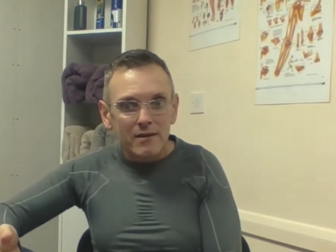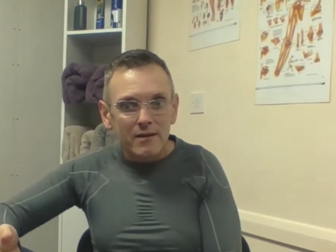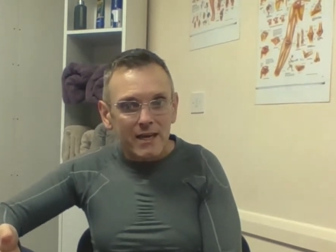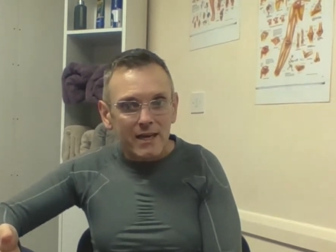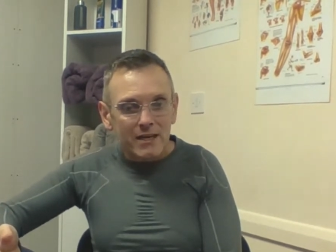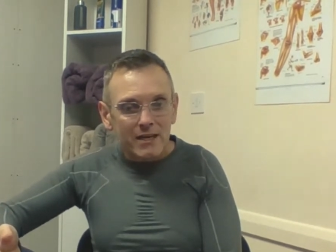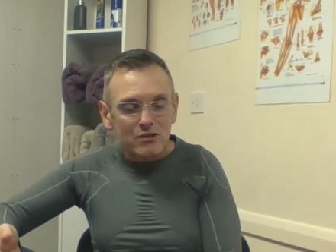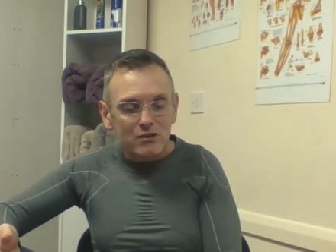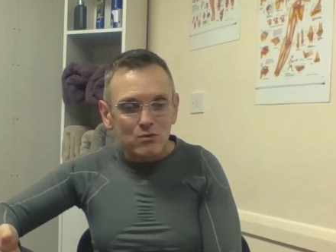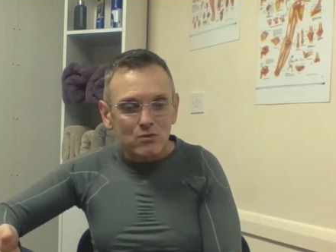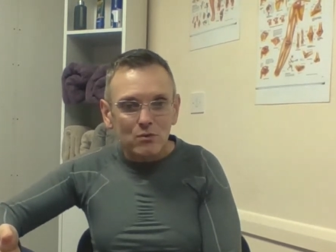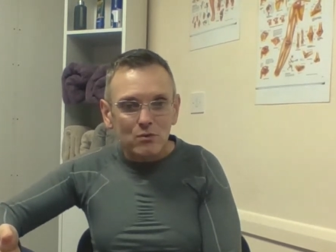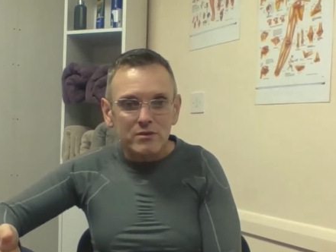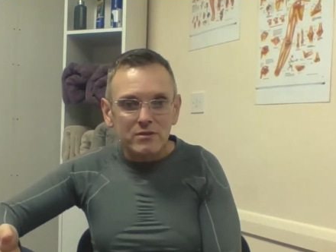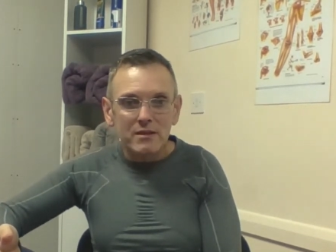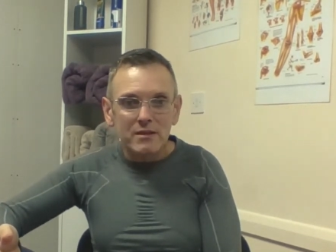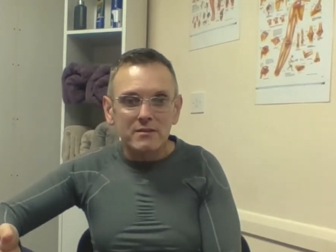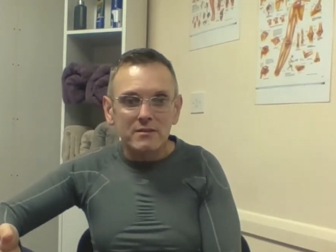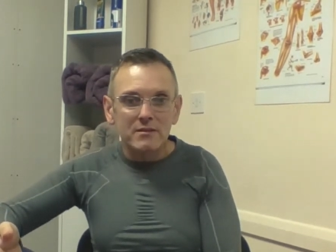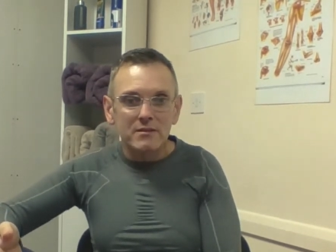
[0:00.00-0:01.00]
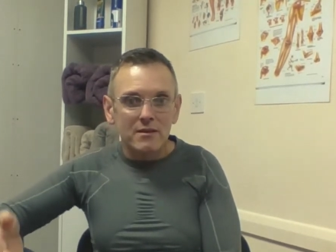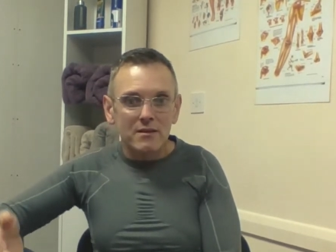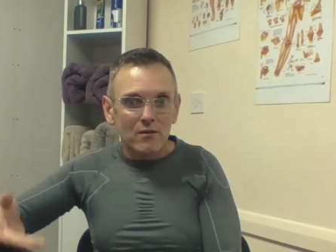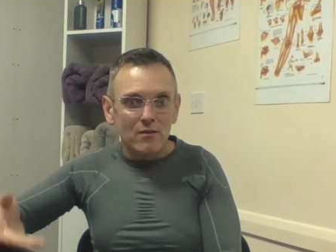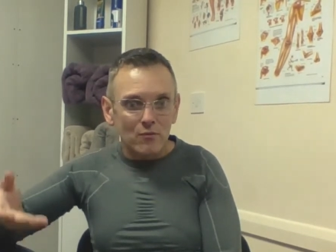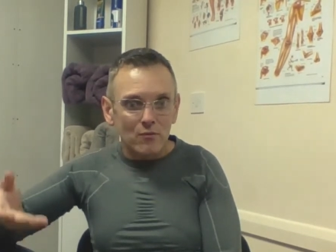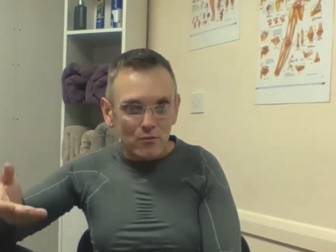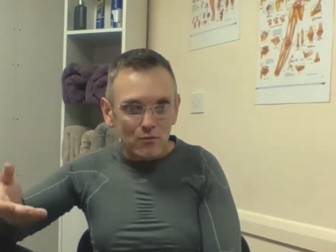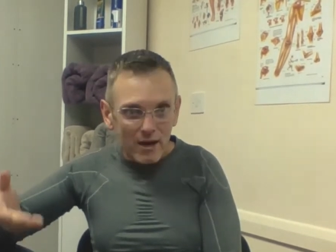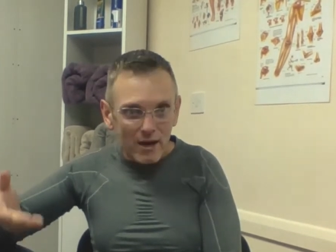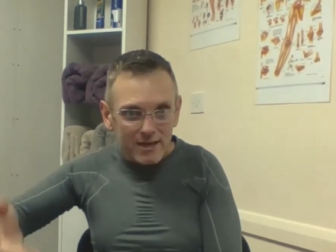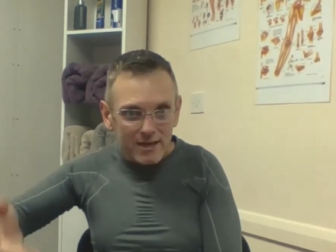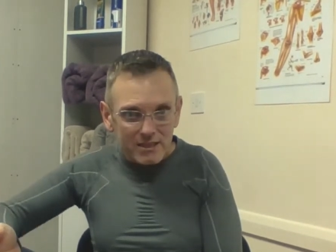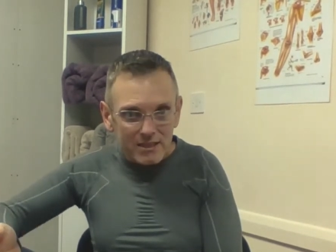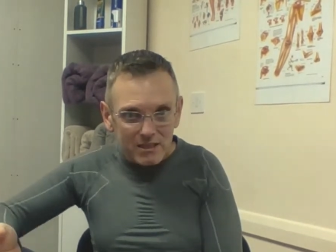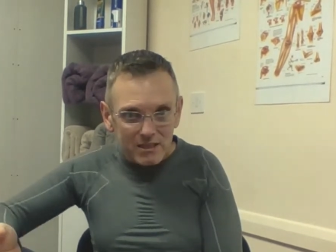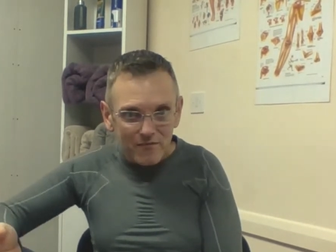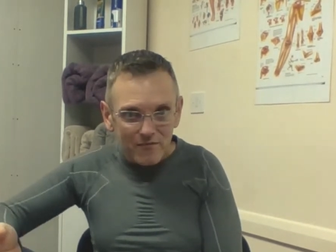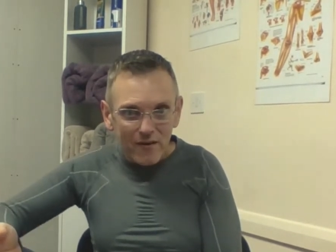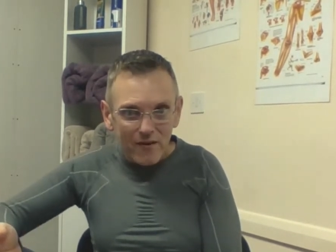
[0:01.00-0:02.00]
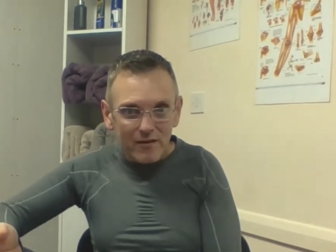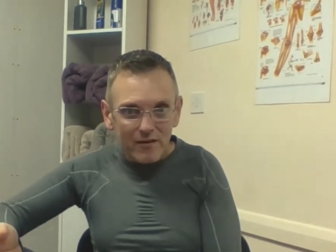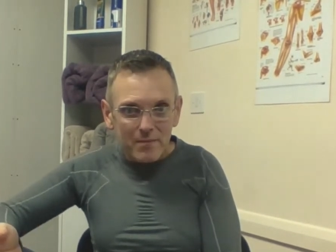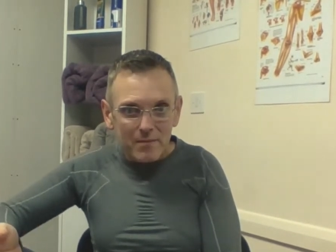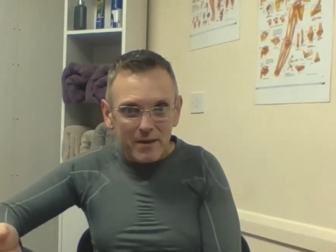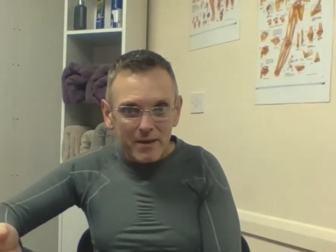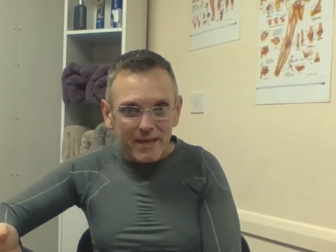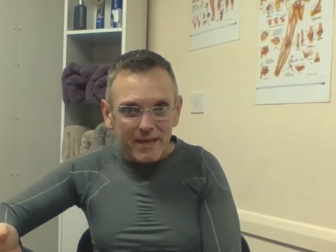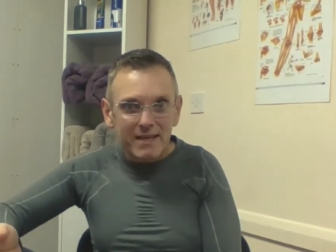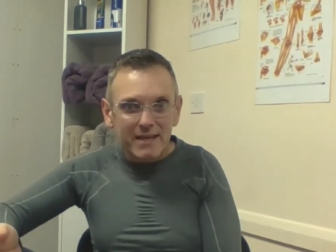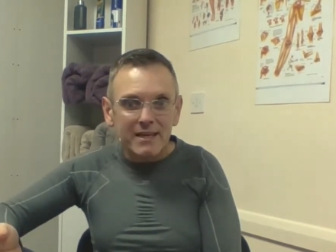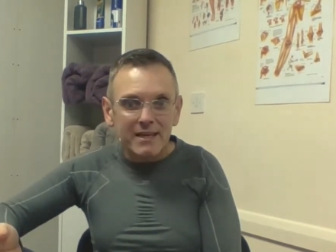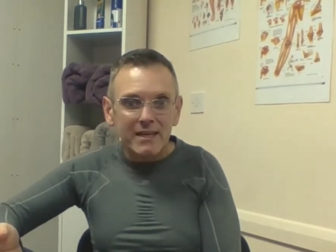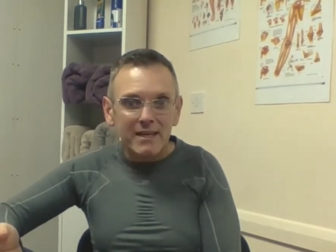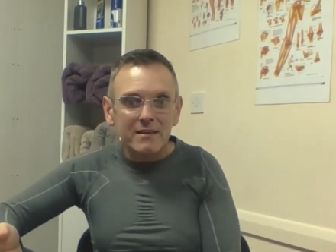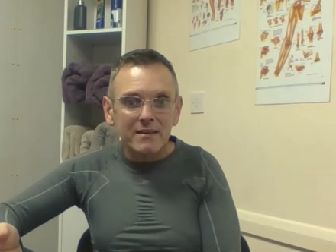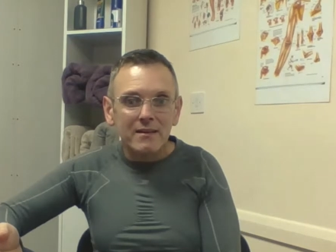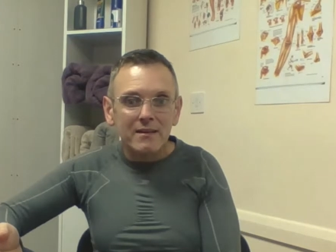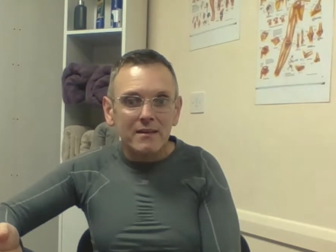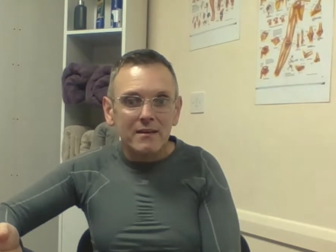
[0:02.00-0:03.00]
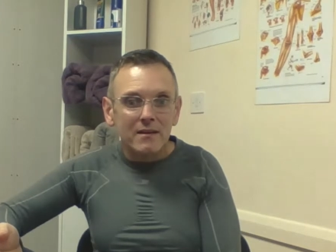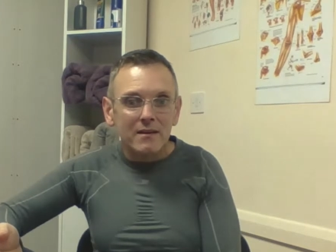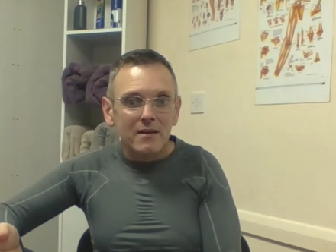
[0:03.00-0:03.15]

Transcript: get it sorted right at the very beginning,